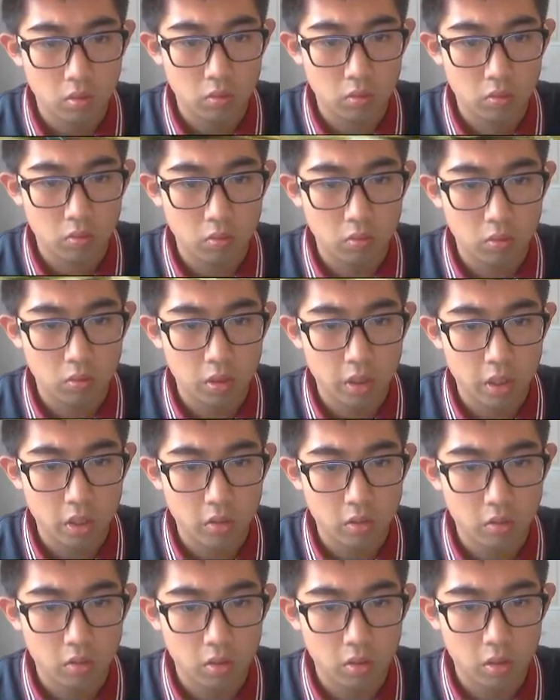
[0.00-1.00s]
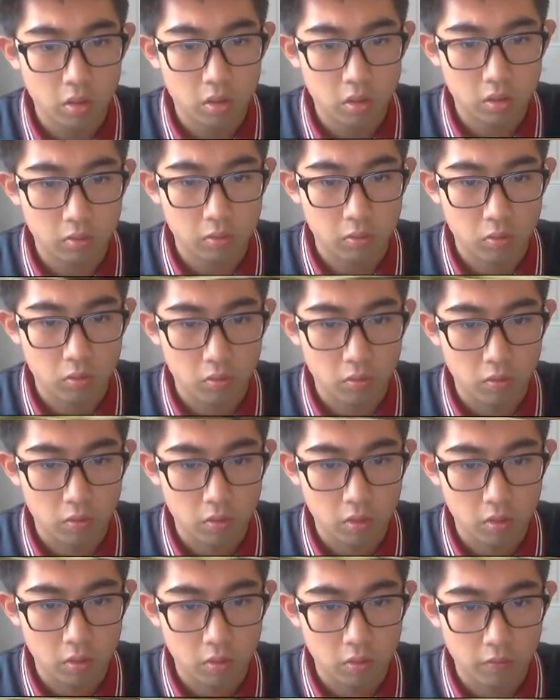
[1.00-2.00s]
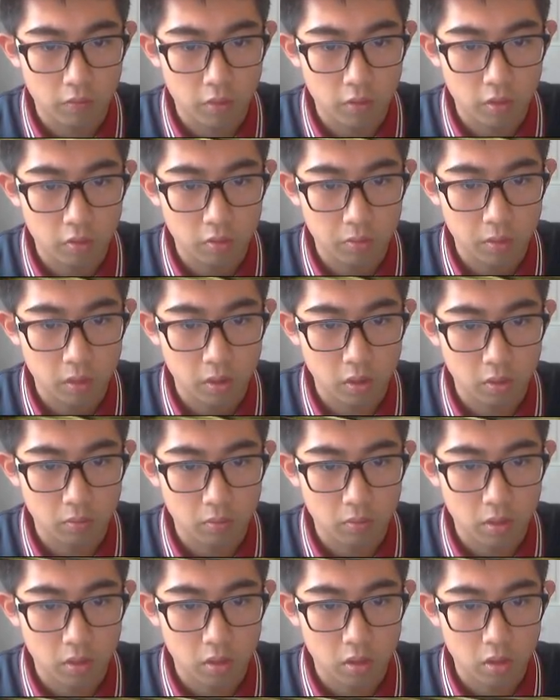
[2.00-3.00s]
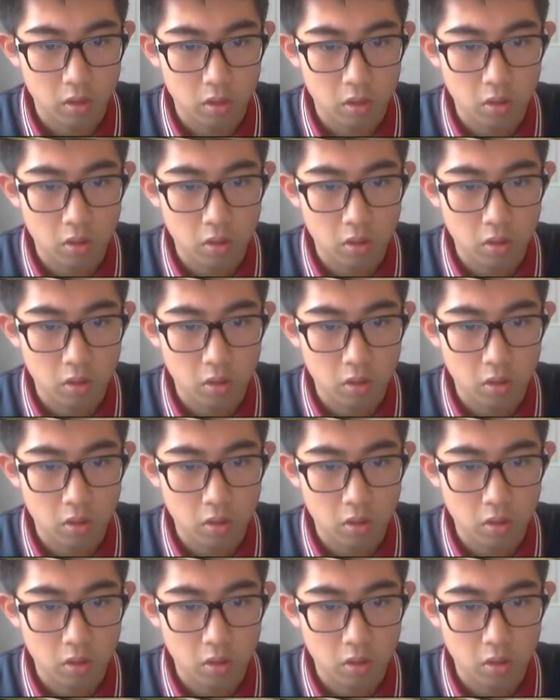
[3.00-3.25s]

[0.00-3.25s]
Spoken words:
what can you ask more in the first beginning bit?